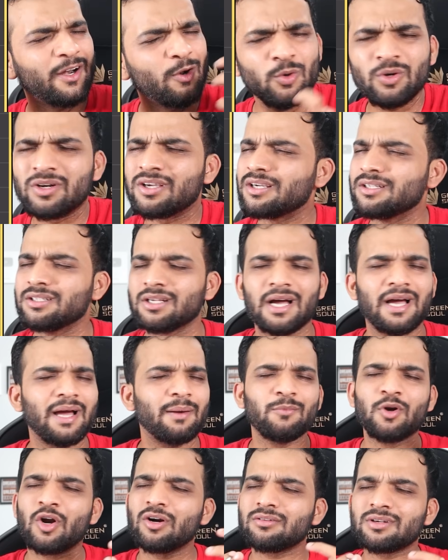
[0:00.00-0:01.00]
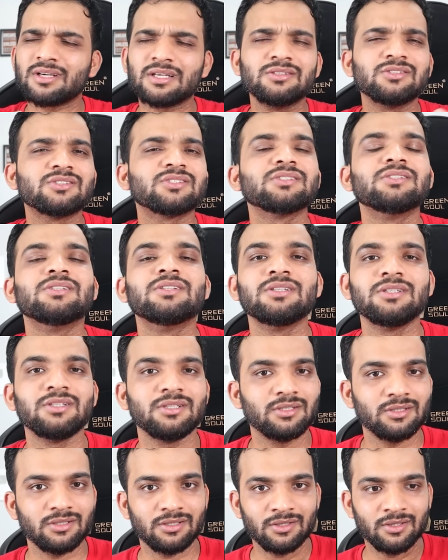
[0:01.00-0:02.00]
I don't, I'm not
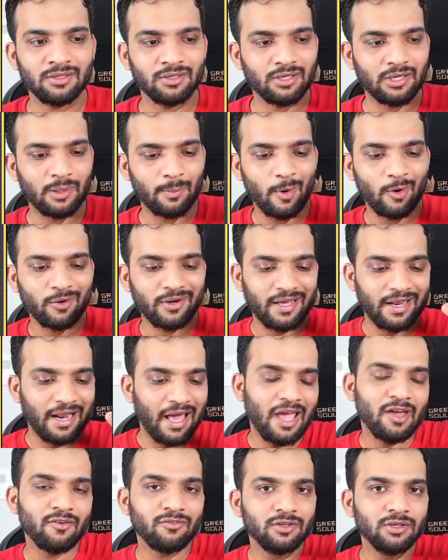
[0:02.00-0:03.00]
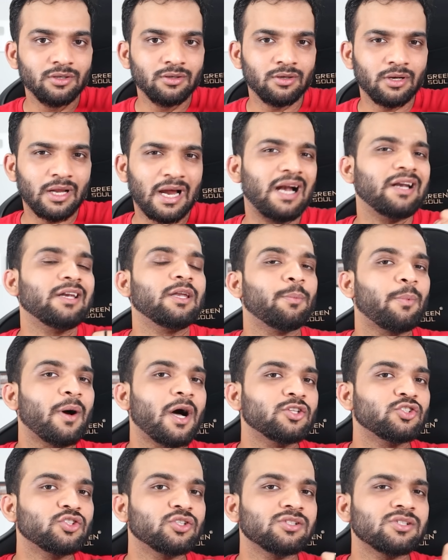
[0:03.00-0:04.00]
concerned about arrival and
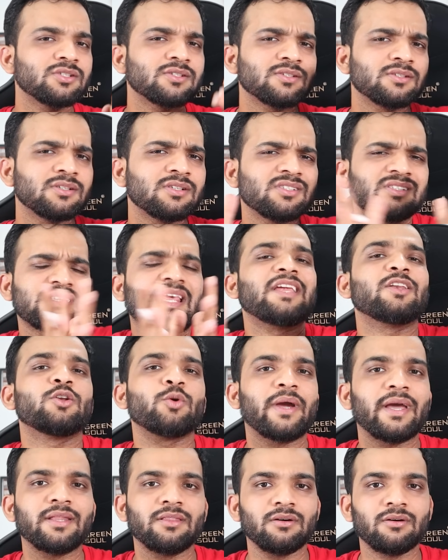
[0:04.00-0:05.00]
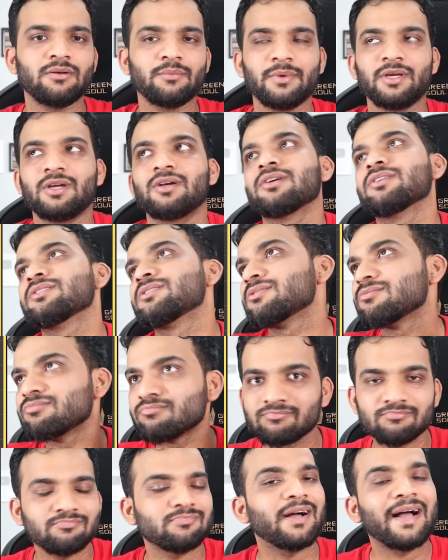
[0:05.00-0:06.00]
departures staying together
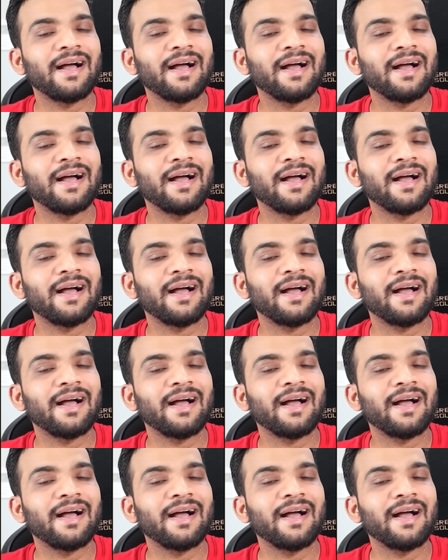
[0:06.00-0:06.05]
because